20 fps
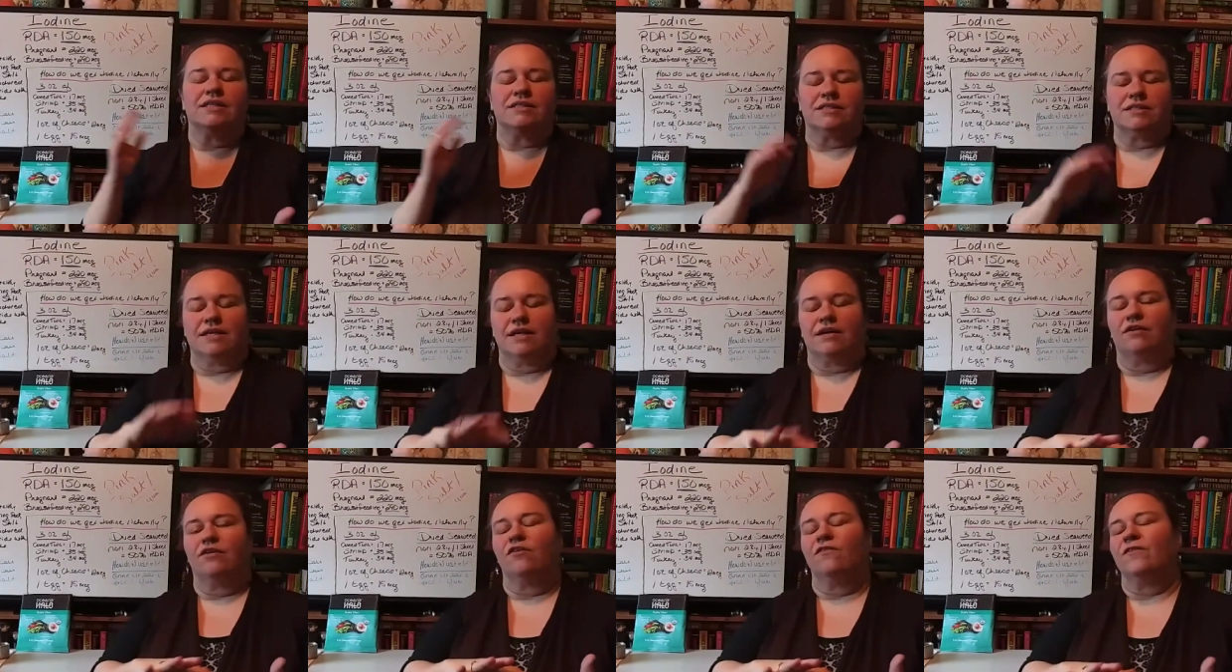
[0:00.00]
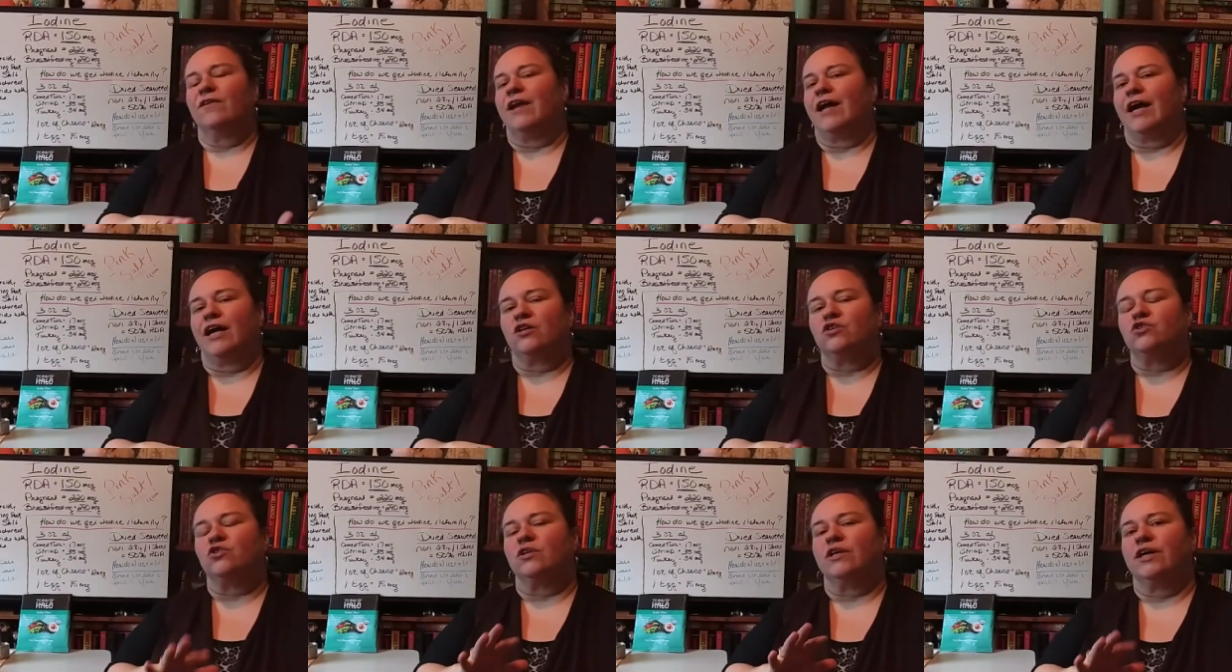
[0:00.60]
instead of
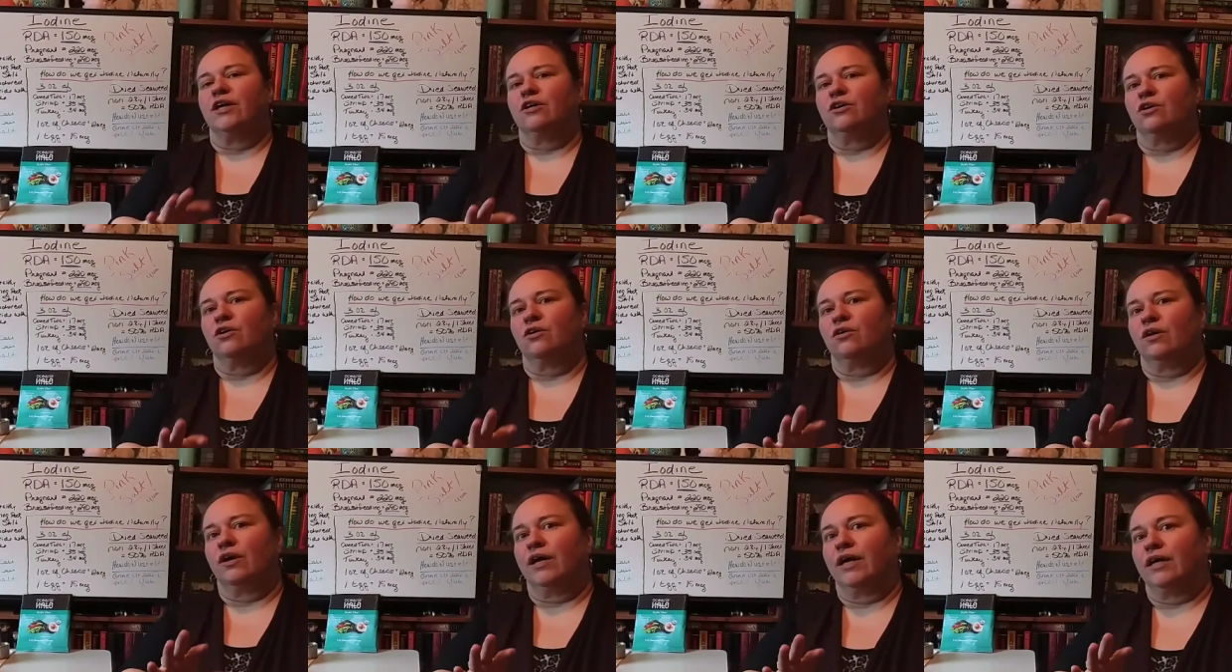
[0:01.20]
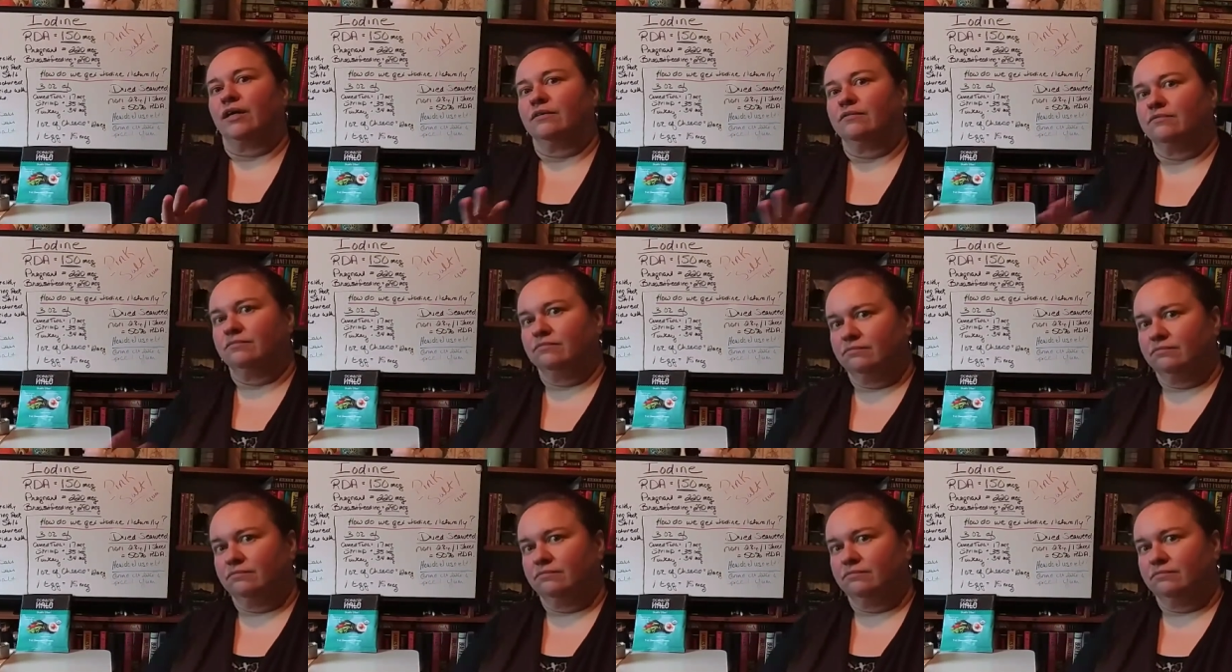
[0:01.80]
naturally occurring